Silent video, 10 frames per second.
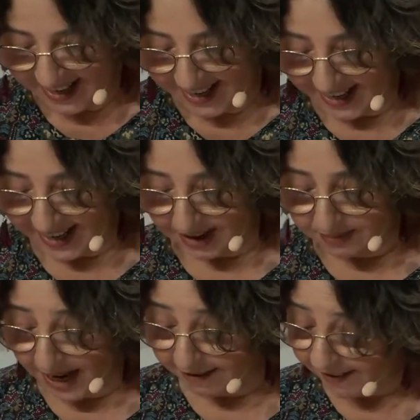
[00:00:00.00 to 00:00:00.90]

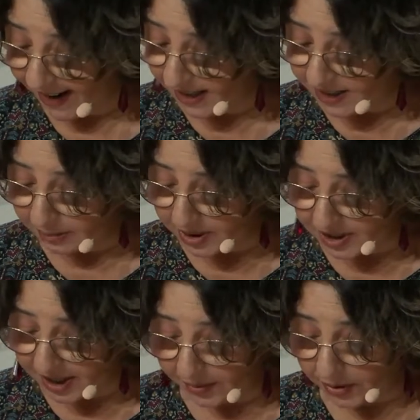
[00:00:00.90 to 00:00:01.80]
I felt a
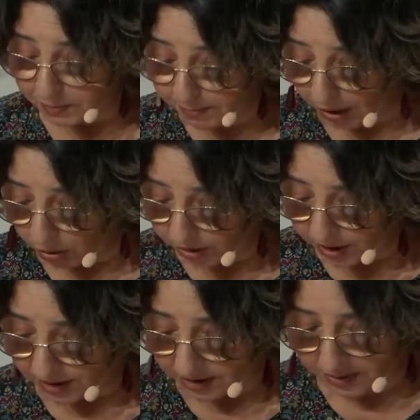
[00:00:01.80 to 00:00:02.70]
mysterious
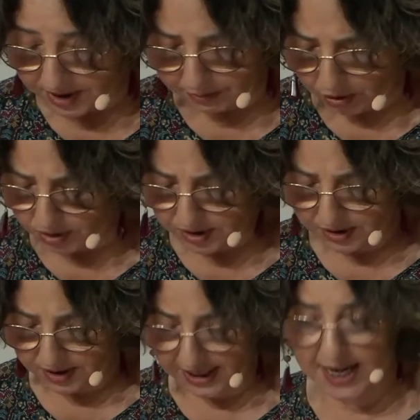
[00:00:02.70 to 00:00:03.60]
bond with the most
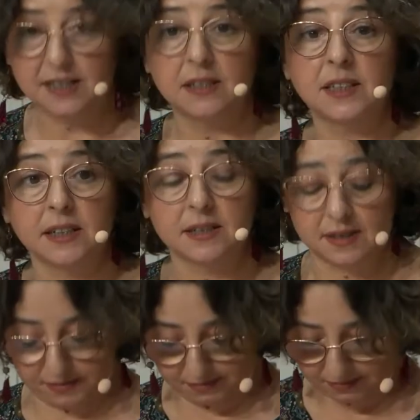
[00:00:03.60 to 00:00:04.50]
neglected kids,